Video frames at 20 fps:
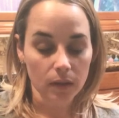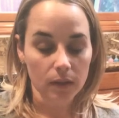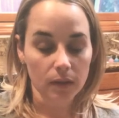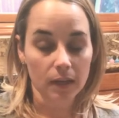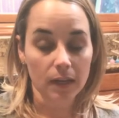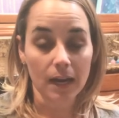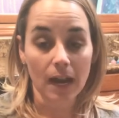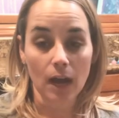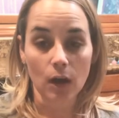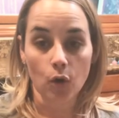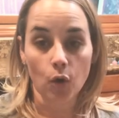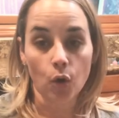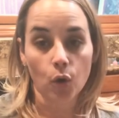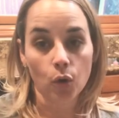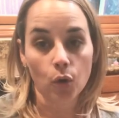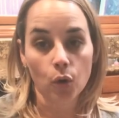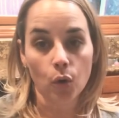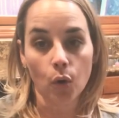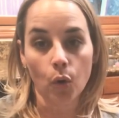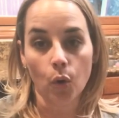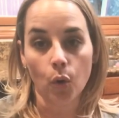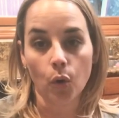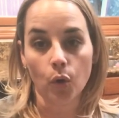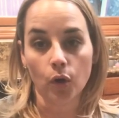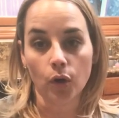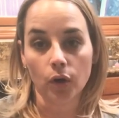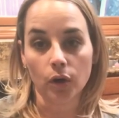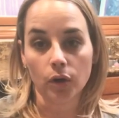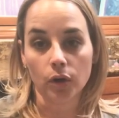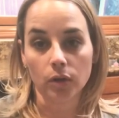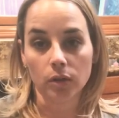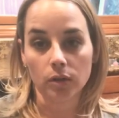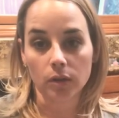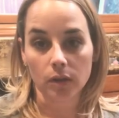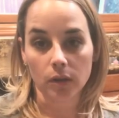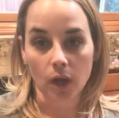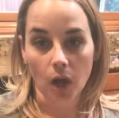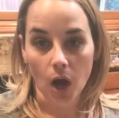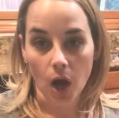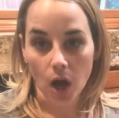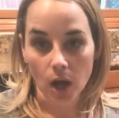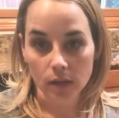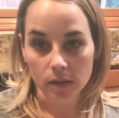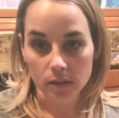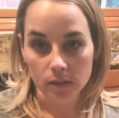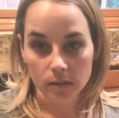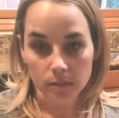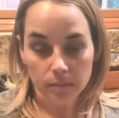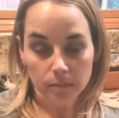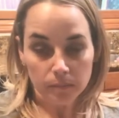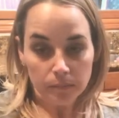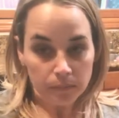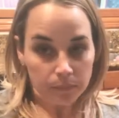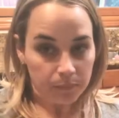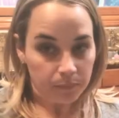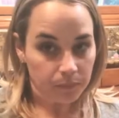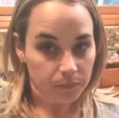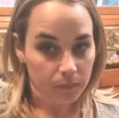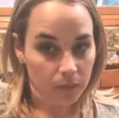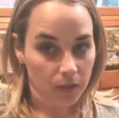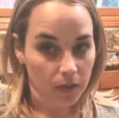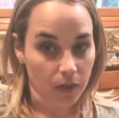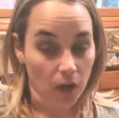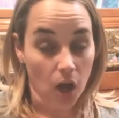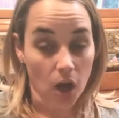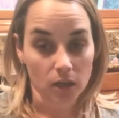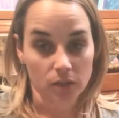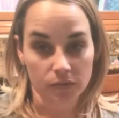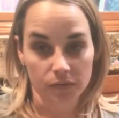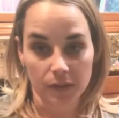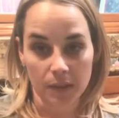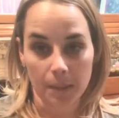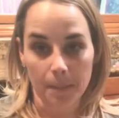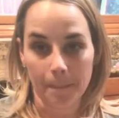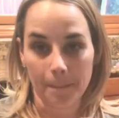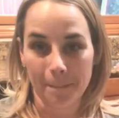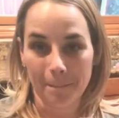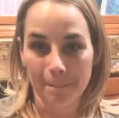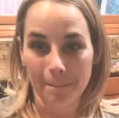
the lacon or the hog's, the hog's feet.